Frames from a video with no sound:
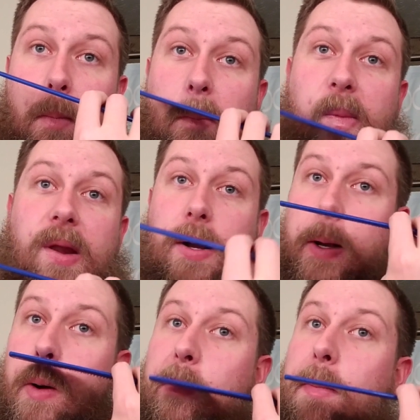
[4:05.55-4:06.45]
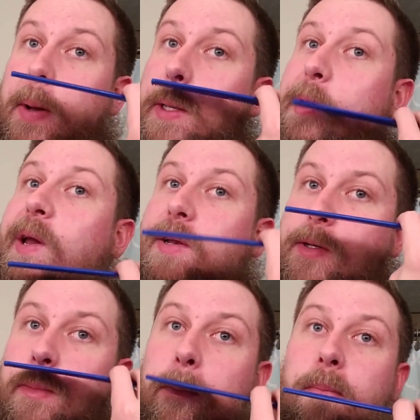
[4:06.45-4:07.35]
And then I comb my
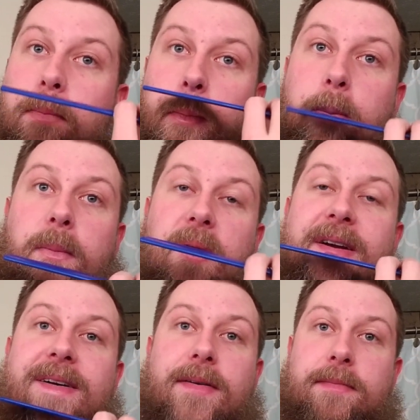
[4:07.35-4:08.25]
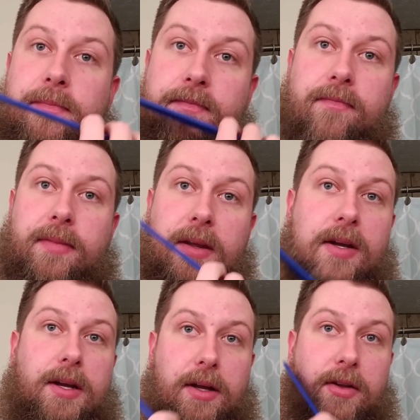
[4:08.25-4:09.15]
mustache down,
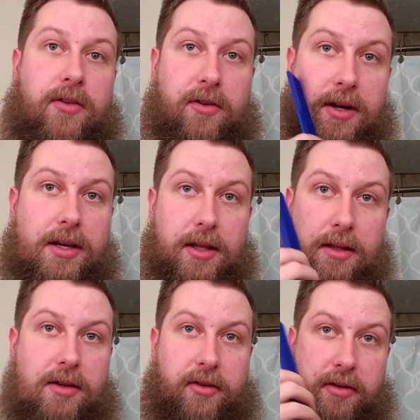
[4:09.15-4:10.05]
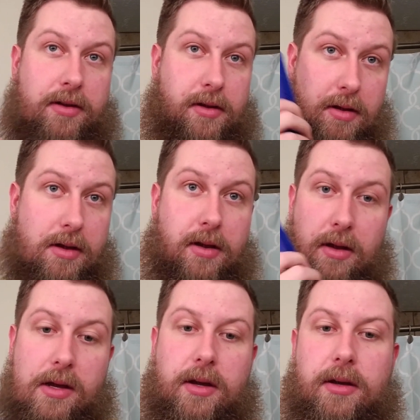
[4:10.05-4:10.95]
so I get this
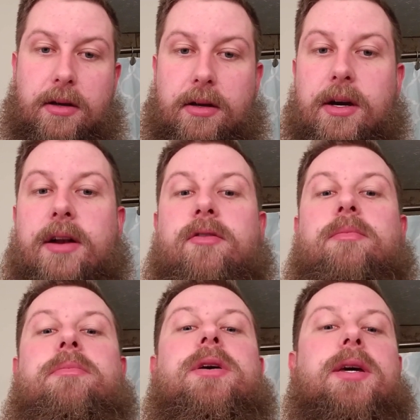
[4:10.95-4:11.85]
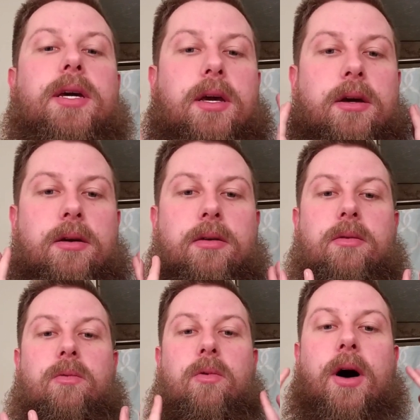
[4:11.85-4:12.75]
kind of a big
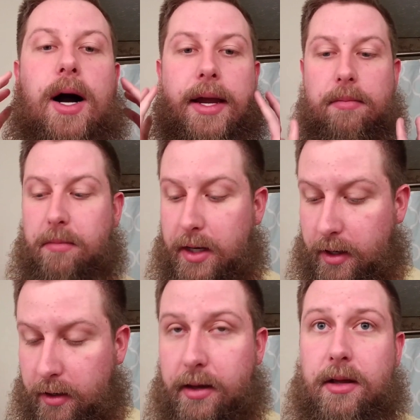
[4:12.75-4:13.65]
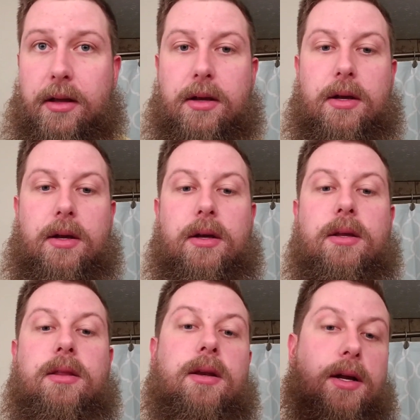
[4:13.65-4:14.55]
wide beard.
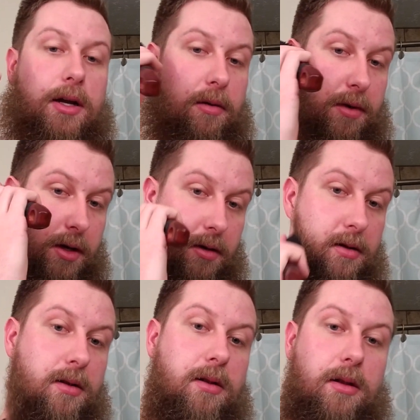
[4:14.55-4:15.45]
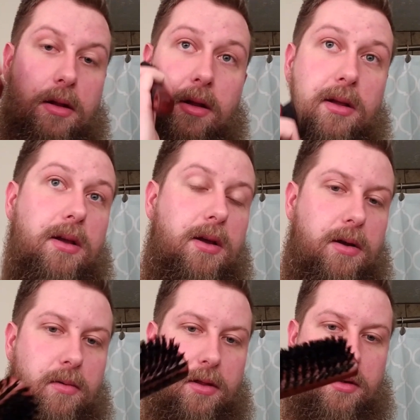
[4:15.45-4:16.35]
Then I come in
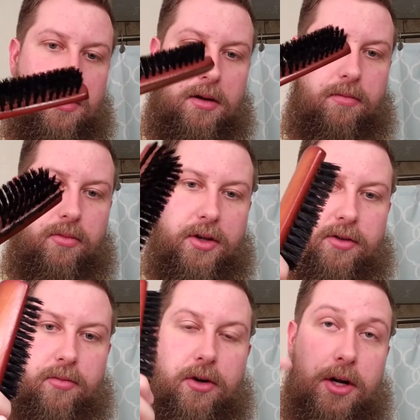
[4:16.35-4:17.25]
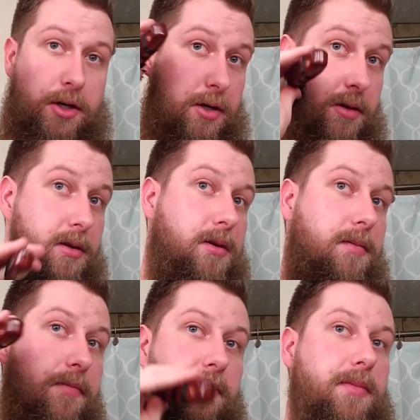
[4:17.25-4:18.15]
with a bristle brush,
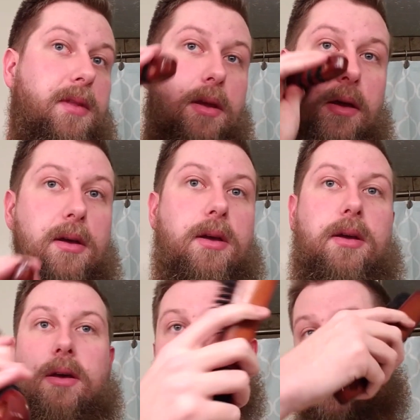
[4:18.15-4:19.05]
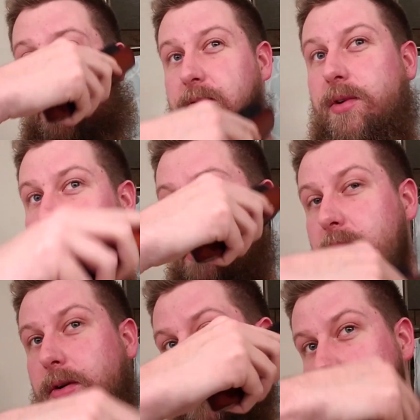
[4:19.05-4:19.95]
and this is where I
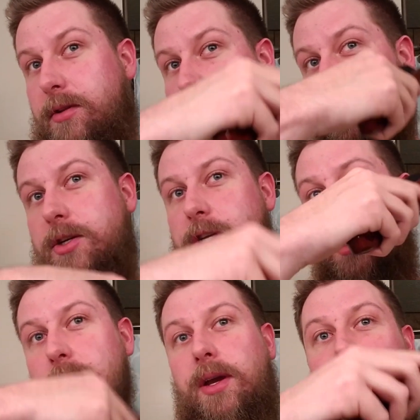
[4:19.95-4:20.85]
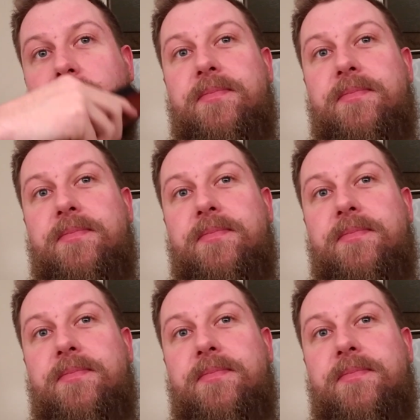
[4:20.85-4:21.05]
more do the shaping,